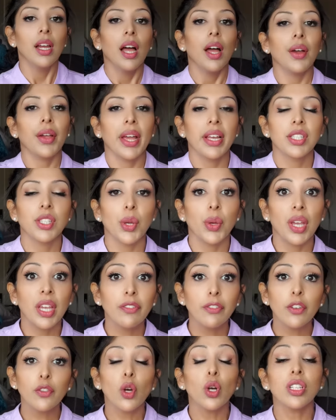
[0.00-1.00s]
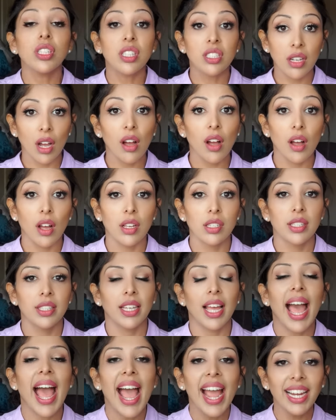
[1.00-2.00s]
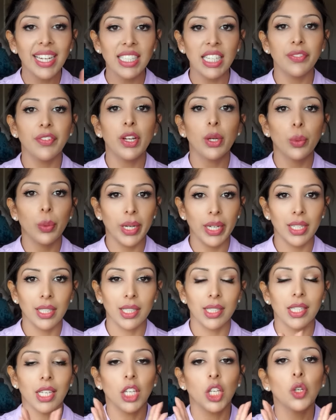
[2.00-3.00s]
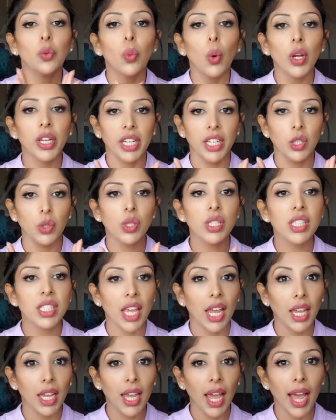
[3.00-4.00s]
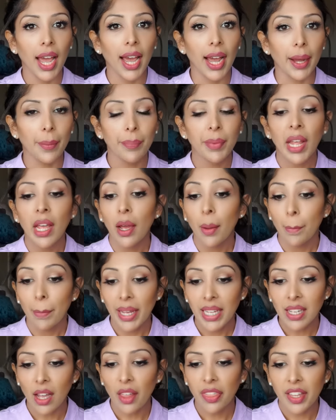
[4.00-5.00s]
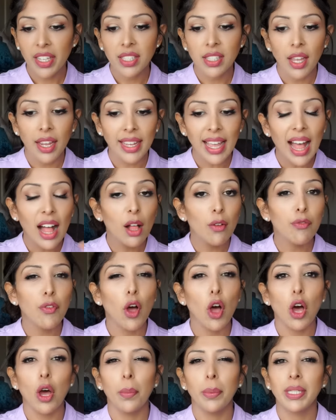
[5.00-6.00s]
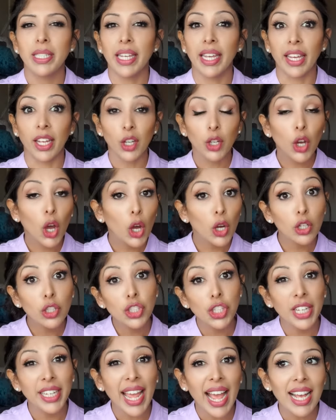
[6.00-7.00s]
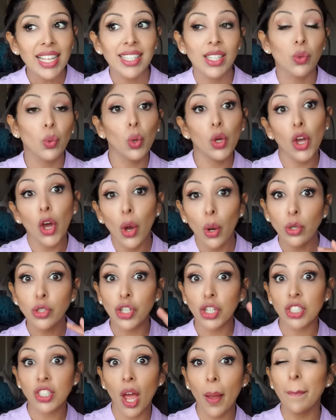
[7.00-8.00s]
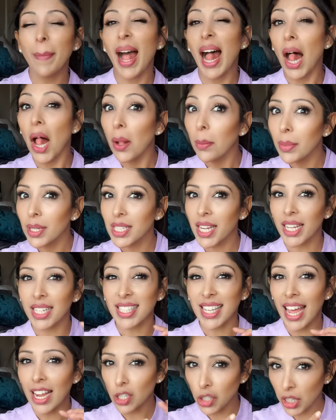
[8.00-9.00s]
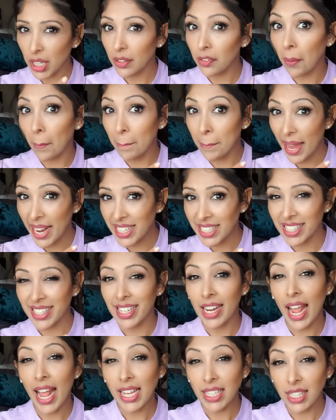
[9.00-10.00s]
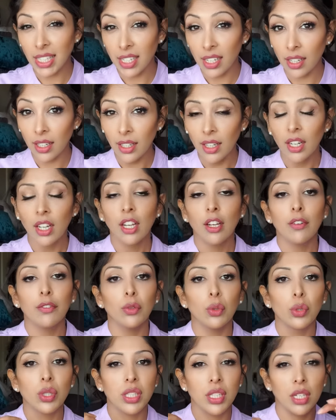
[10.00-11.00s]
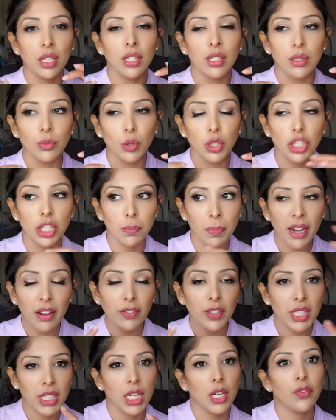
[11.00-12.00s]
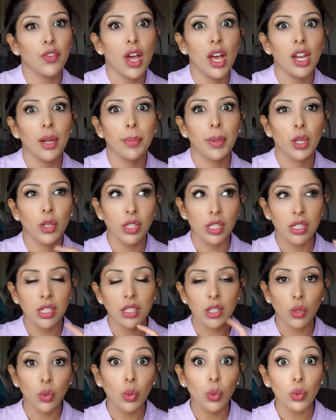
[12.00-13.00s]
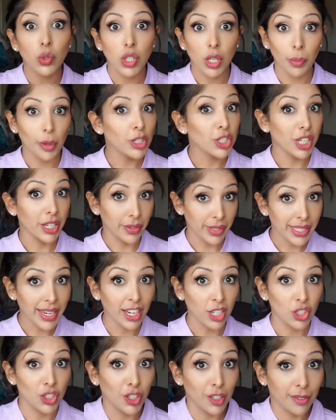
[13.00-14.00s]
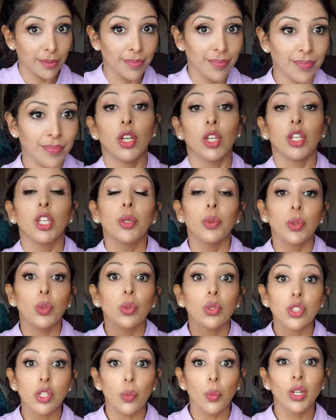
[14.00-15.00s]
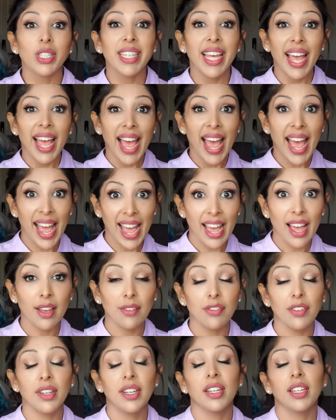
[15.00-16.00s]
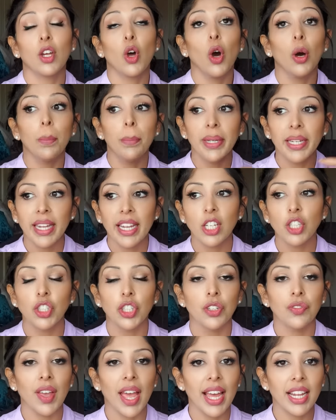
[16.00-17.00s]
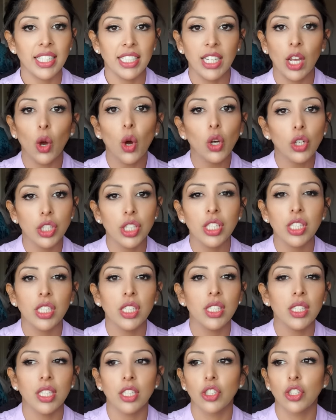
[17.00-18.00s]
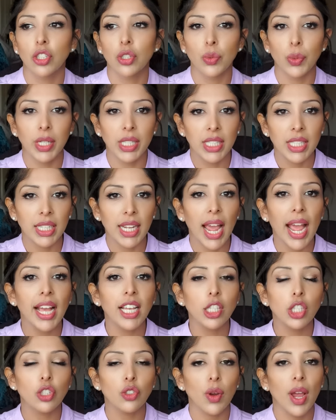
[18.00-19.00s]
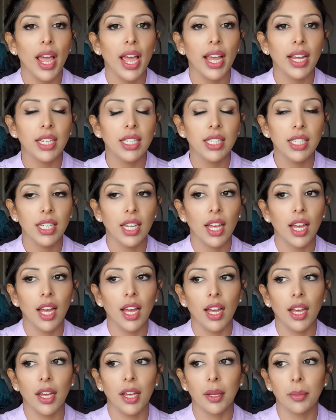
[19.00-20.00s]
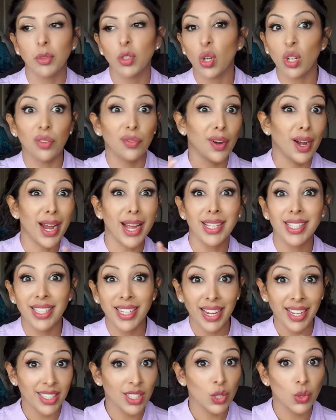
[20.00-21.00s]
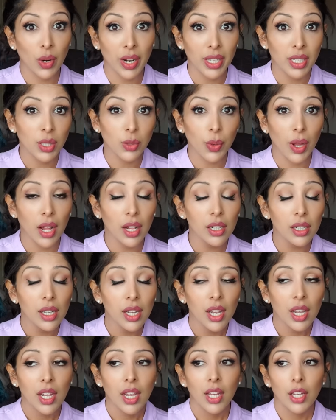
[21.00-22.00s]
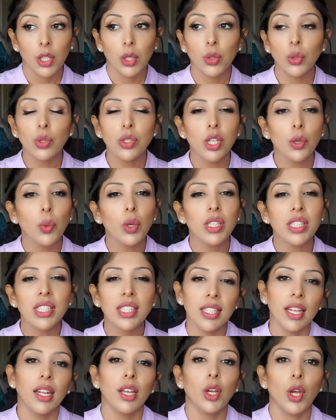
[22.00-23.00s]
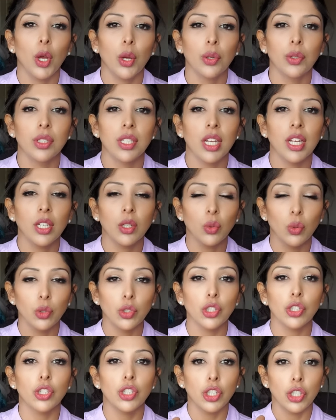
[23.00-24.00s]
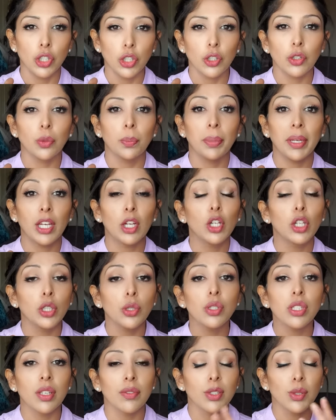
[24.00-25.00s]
Okay, so if you've got scars, the active ingredients that you want in your skincare are things like alpha-arbutin, kojic acid, or kojic dipalmitate, actually even better. It's an ester for skin, which is better for skin of color because it doesn't cause so much irritation. You would also want to have a combination of antioxidants such as green tea extract, tocopherol acetate is great as well. You'd also want silicones in order to be occlusive.